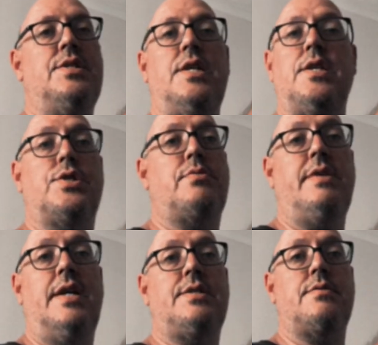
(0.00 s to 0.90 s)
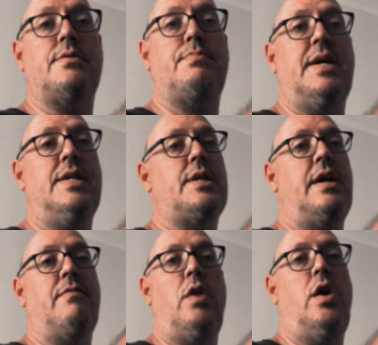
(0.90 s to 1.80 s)
say there's 3 aces of spades. I
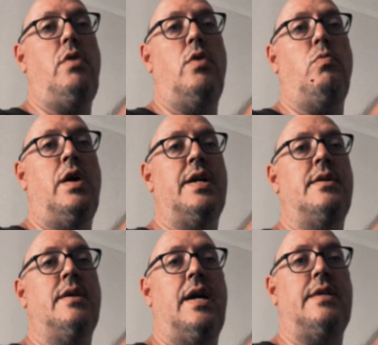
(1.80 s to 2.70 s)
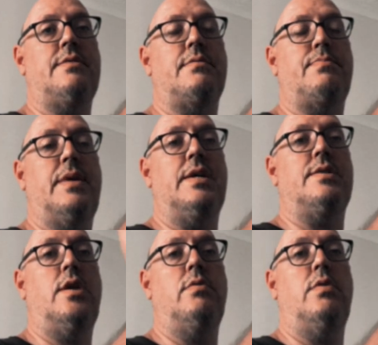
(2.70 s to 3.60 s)
have 001 ace of
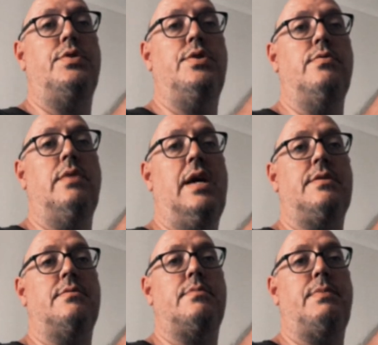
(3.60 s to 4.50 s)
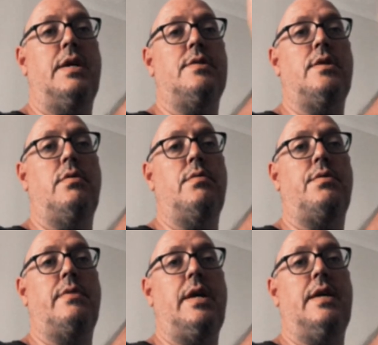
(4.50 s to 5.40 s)
spades, 002 ace of spades,
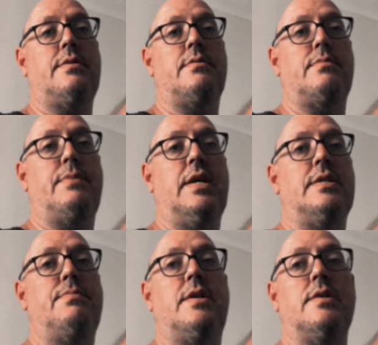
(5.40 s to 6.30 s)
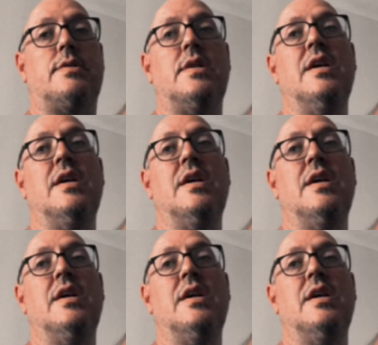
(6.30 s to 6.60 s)
003 ace of spades, because